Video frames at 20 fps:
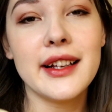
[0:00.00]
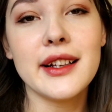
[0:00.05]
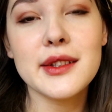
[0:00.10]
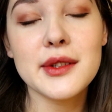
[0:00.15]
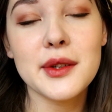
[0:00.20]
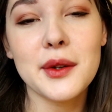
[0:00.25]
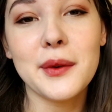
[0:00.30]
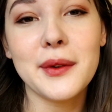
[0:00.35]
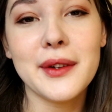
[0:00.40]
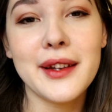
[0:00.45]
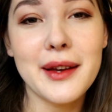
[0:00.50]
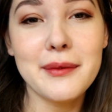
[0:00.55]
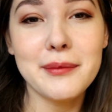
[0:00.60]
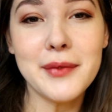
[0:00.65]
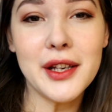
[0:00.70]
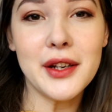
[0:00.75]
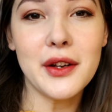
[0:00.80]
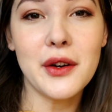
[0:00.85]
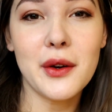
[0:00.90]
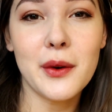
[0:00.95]
So let
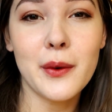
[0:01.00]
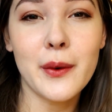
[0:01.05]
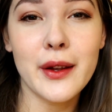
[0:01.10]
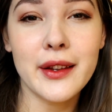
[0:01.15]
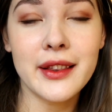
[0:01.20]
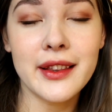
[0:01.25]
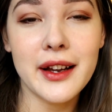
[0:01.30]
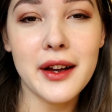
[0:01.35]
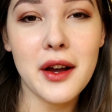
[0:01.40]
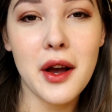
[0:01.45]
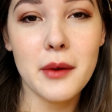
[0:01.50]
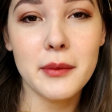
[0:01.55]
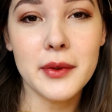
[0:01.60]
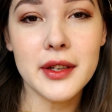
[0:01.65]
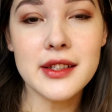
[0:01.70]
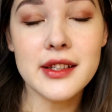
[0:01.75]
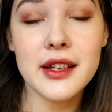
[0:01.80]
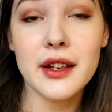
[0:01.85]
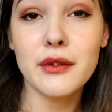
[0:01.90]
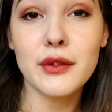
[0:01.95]
me know in the
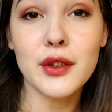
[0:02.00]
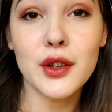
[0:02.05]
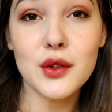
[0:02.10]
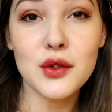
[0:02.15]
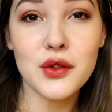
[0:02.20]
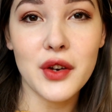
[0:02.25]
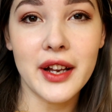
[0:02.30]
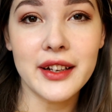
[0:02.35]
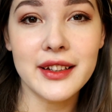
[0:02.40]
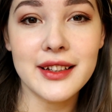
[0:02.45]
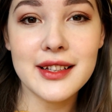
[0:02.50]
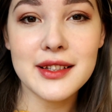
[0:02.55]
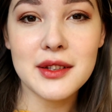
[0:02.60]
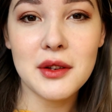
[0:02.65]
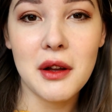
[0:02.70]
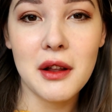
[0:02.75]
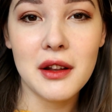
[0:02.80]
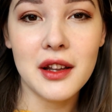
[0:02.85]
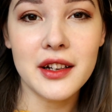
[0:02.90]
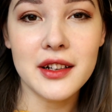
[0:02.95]
comments if you tried these
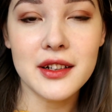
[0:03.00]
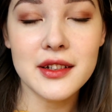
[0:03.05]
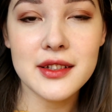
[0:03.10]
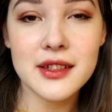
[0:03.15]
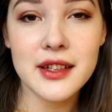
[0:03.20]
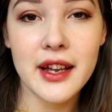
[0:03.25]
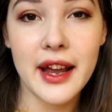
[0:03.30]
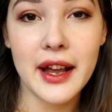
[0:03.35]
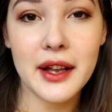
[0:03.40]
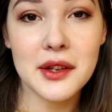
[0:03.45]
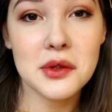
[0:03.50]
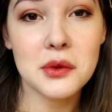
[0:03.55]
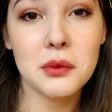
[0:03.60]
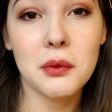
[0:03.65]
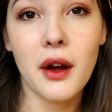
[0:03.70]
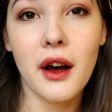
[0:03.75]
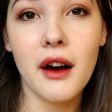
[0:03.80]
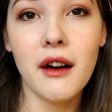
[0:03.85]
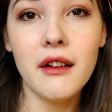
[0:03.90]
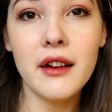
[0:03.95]
colors as
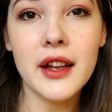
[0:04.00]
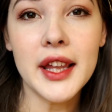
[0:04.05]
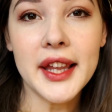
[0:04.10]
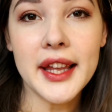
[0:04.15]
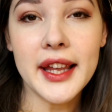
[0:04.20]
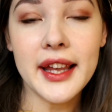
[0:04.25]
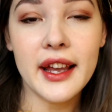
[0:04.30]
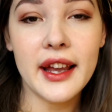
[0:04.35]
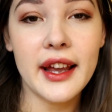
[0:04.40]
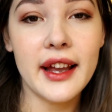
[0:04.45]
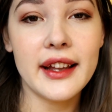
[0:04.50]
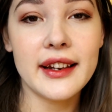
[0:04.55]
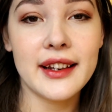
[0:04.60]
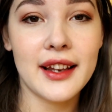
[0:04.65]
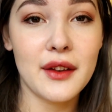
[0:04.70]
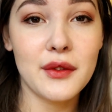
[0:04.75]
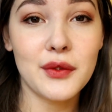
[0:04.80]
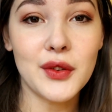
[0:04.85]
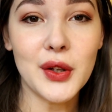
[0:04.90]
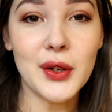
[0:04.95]
well, and
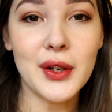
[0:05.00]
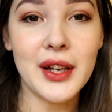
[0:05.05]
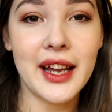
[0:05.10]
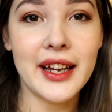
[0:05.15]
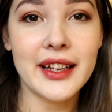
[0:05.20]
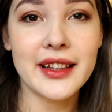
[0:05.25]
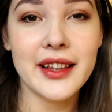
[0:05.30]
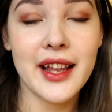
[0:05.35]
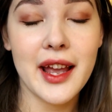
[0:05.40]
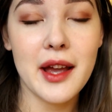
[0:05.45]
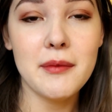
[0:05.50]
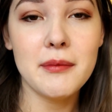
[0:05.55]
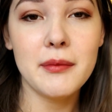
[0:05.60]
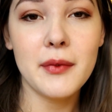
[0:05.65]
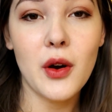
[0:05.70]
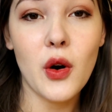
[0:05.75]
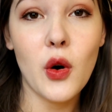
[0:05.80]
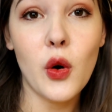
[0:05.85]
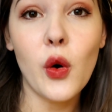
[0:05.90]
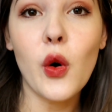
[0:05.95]
if you like them,
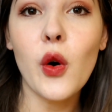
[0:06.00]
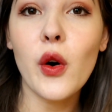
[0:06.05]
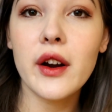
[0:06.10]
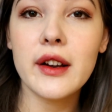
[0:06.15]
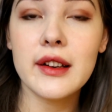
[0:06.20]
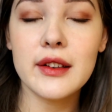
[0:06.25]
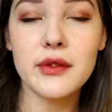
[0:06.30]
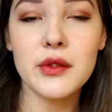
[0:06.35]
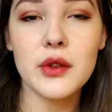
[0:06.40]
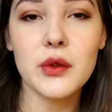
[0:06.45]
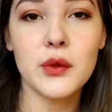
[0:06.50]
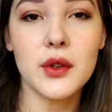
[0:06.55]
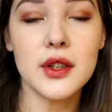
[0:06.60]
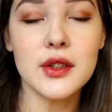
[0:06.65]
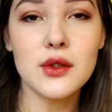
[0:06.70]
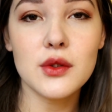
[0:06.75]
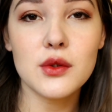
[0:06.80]
or if you want